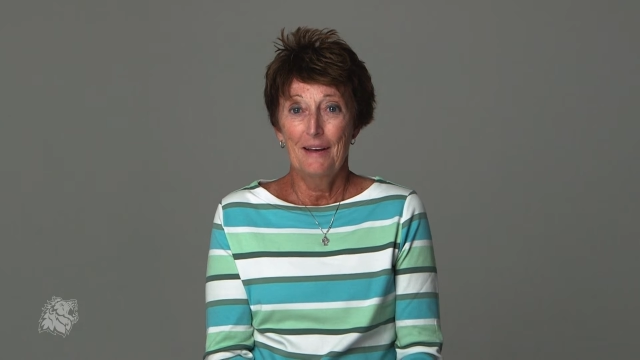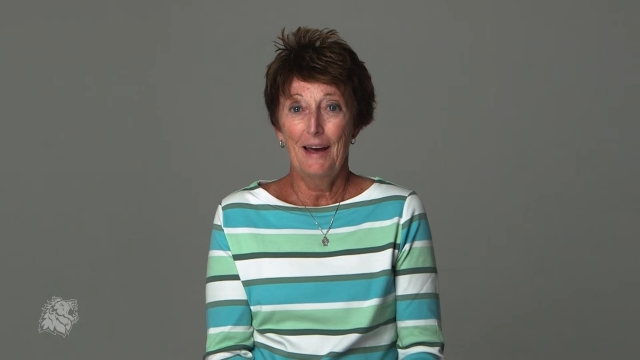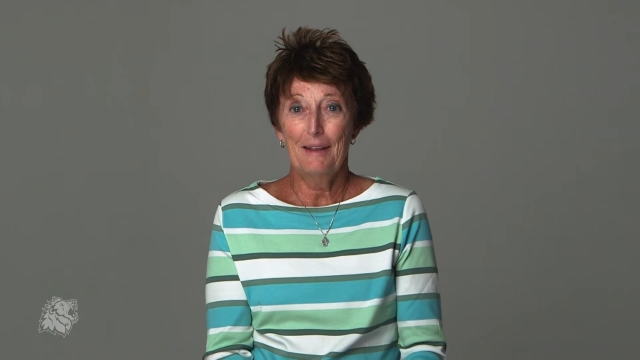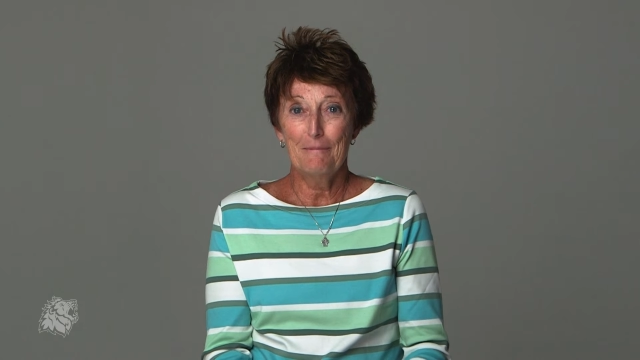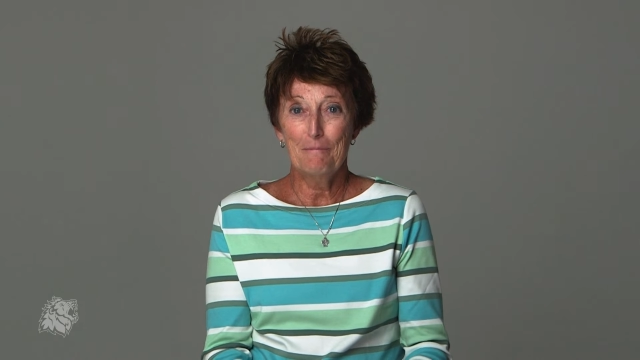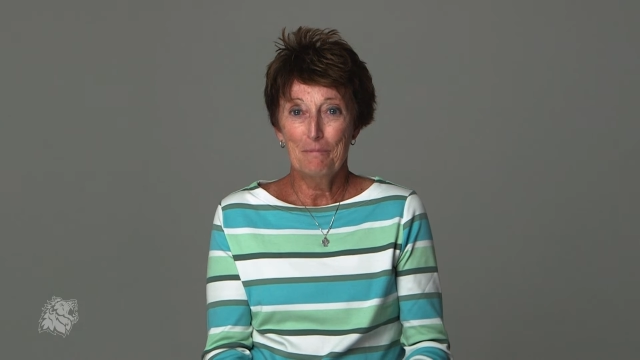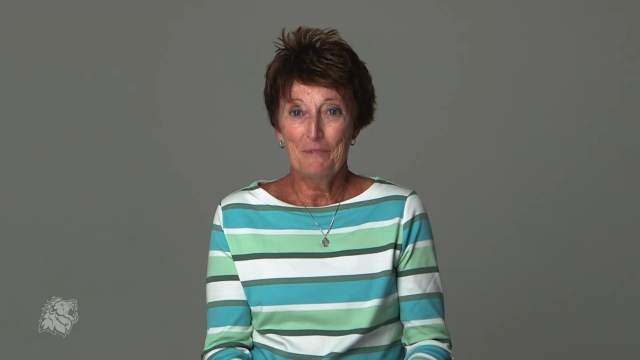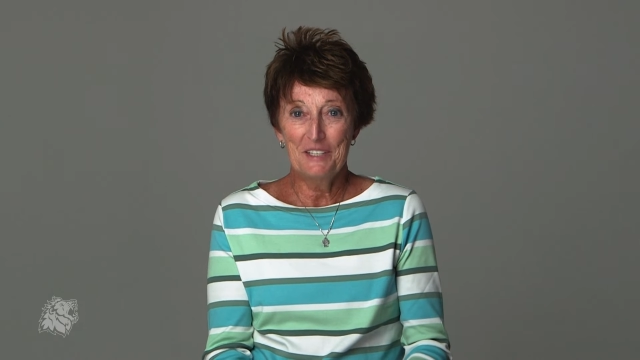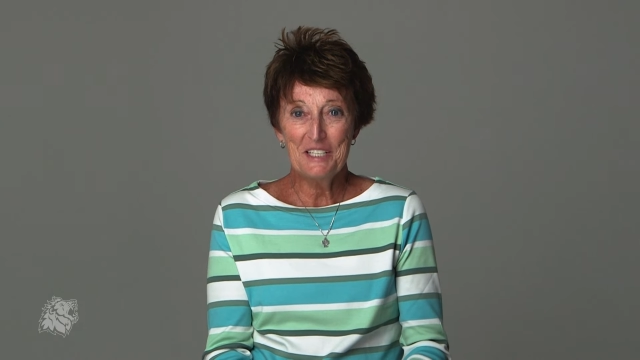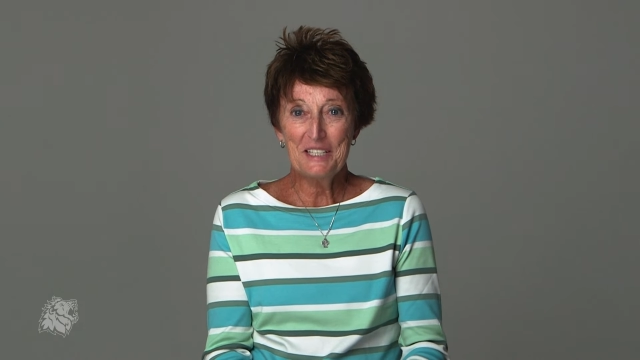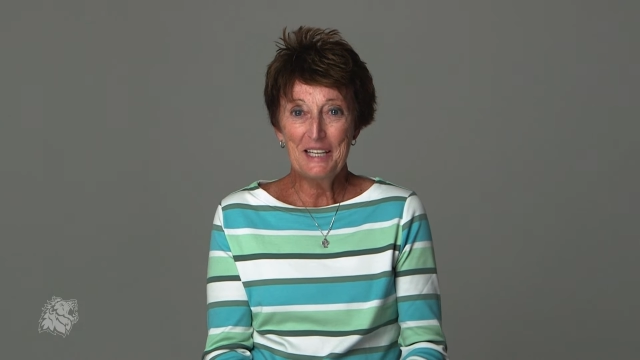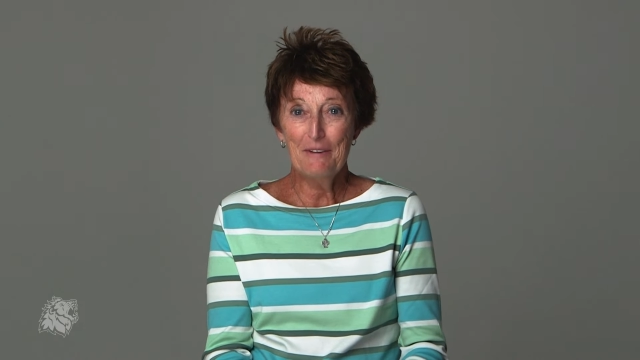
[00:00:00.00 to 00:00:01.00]
at
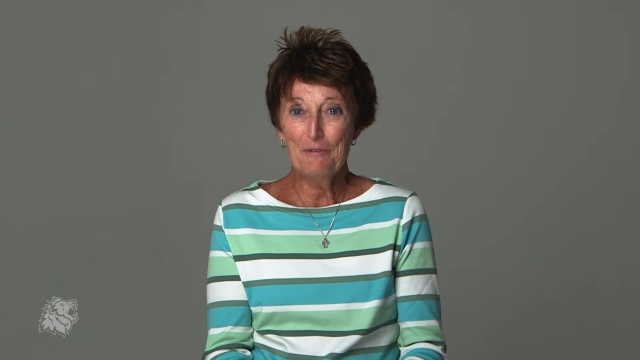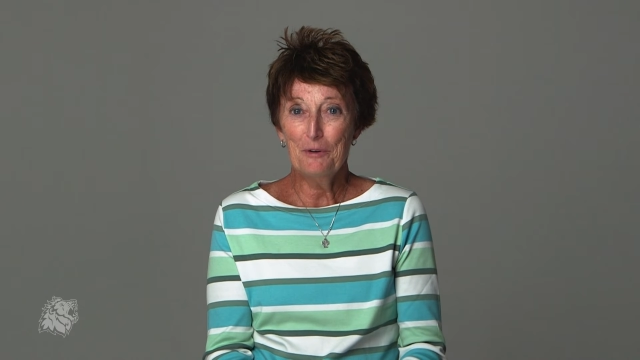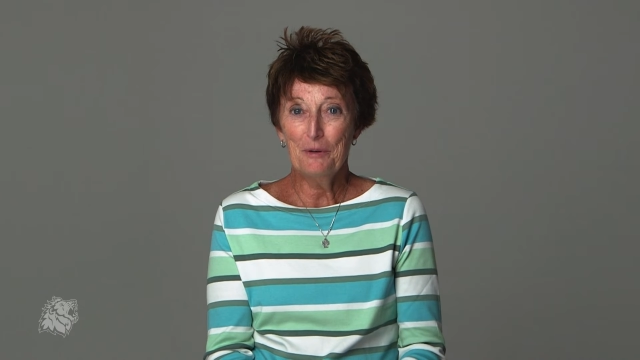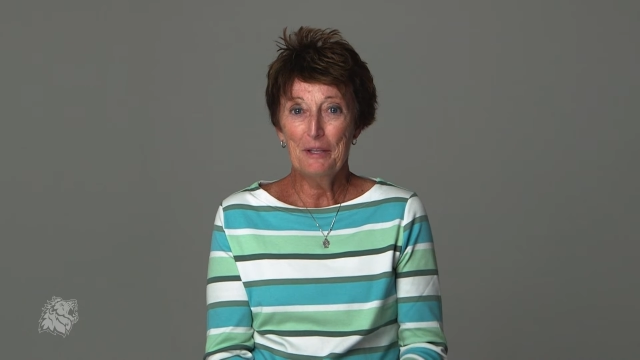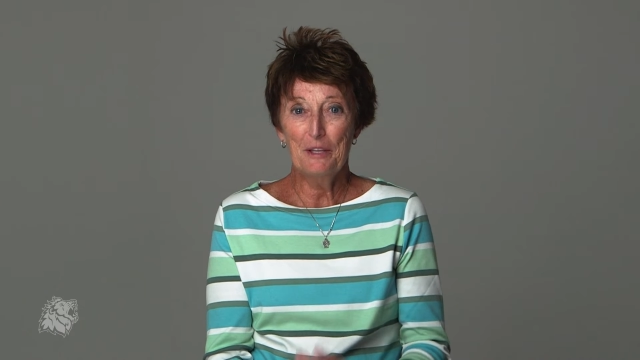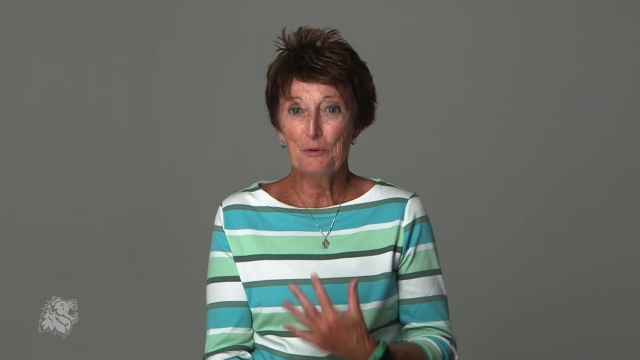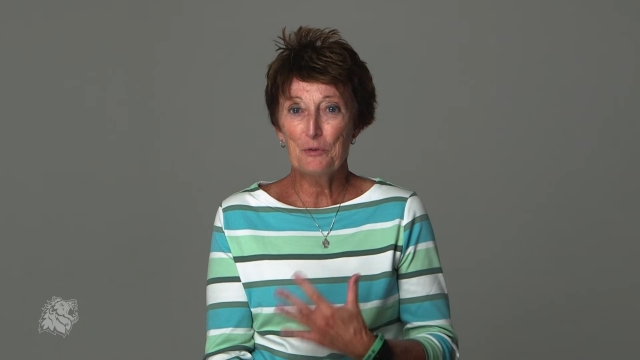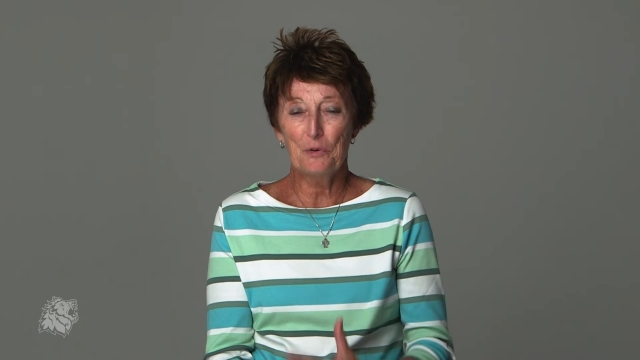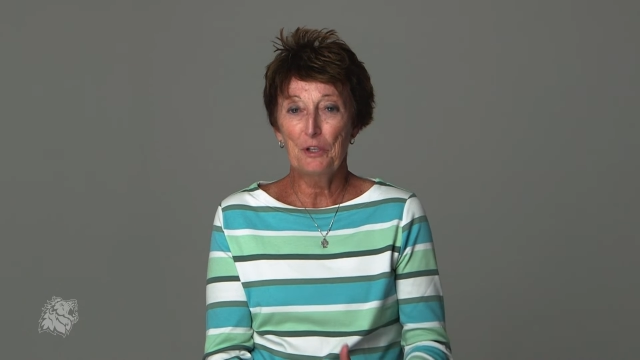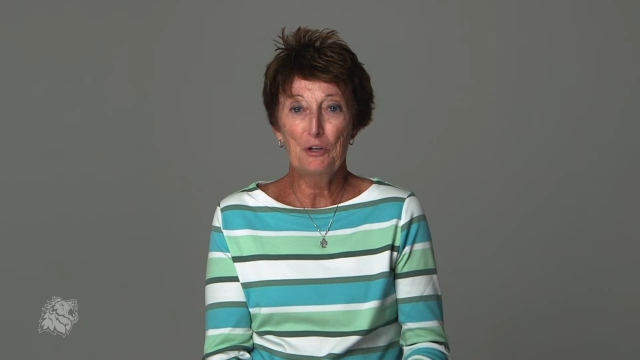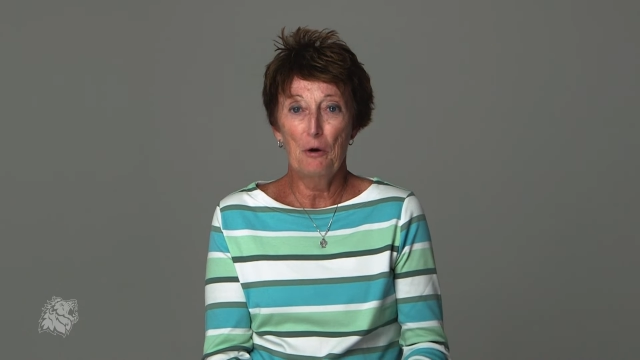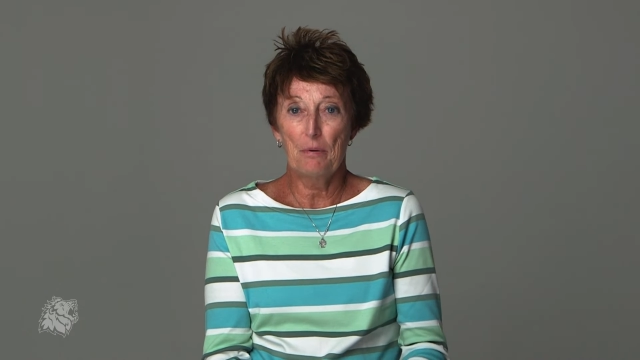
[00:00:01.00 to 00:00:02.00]
this level, there was
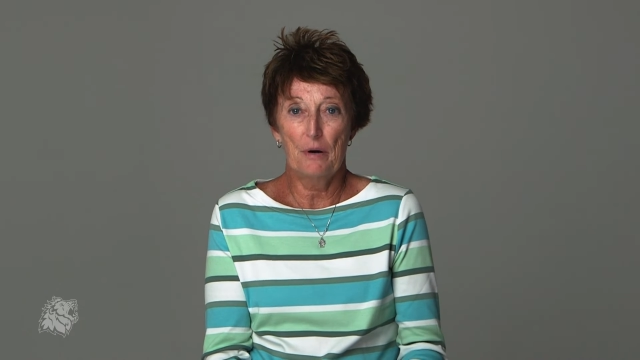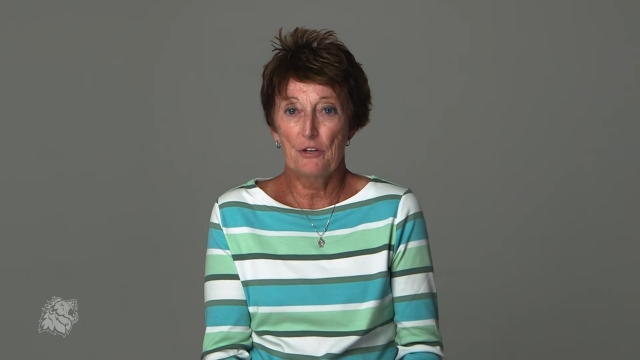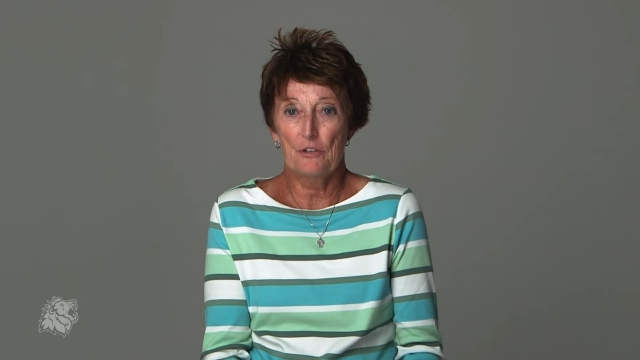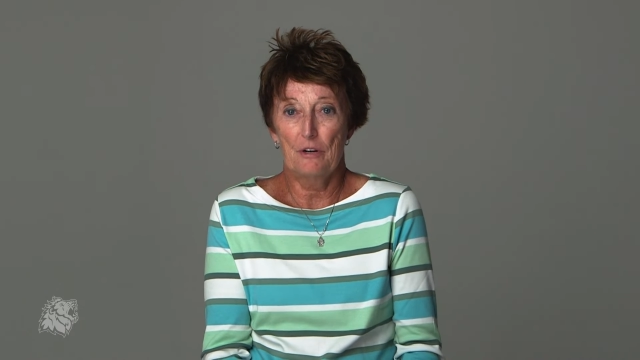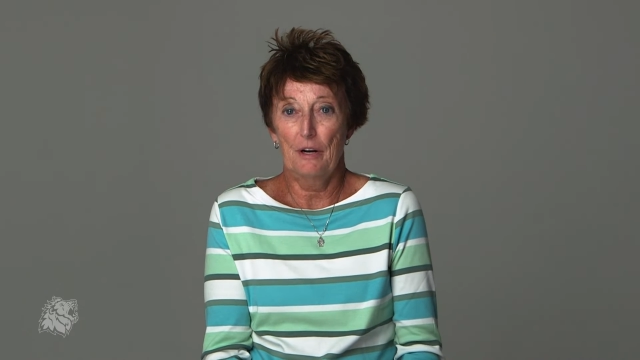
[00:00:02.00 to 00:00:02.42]
really no pressure